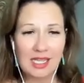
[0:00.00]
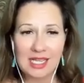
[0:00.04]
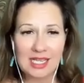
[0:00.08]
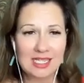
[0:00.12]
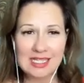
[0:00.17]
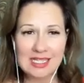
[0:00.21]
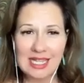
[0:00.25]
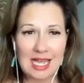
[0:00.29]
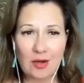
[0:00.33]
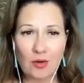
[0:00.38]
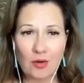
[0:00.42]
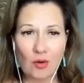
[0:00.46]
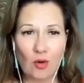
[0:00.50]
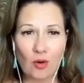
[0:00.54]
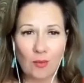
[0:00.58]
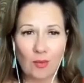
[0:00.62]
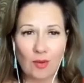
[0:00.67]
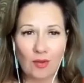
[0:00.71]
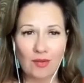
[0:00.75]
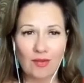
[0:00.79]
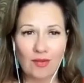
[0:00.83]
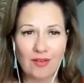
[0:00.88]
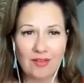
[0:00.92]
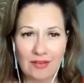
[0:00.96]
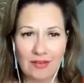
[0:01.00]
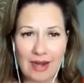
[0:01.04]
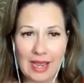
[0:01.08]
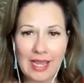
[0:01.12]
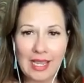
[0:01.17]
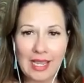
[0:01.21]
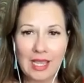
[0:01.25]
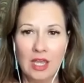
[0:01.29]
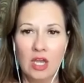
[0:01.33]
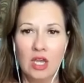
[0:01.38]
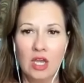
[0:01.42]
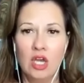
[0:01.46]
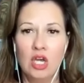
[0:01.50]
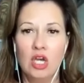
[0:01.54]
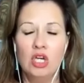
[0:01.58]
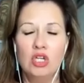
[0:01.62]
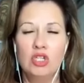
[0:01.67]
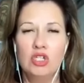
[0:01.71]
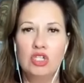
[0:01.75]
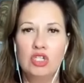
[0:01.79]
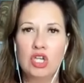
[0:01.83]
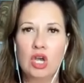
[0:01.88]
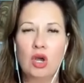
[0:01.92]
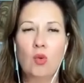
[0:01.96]
Is not normal, right?
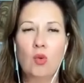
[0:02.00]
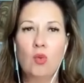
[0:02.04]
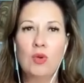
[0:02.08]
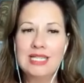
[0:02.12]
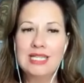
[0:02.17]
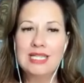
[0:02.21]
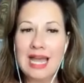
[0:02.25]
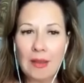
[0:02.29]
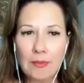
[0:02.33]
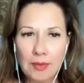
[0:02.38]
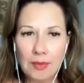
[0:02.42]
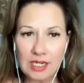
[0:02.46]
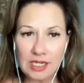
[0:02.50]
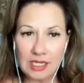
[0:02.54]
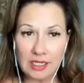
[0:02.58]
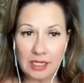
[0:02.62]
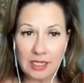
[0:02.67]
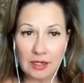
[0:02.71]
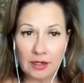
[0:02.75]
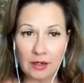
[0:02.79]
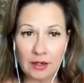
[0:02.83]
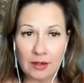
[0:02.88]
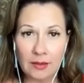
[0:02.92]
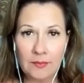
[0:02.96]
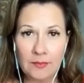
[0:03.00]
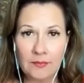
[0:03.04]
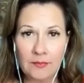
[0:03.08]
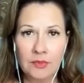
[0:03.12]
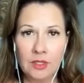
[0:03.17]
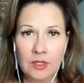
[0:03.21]
So what's happening here?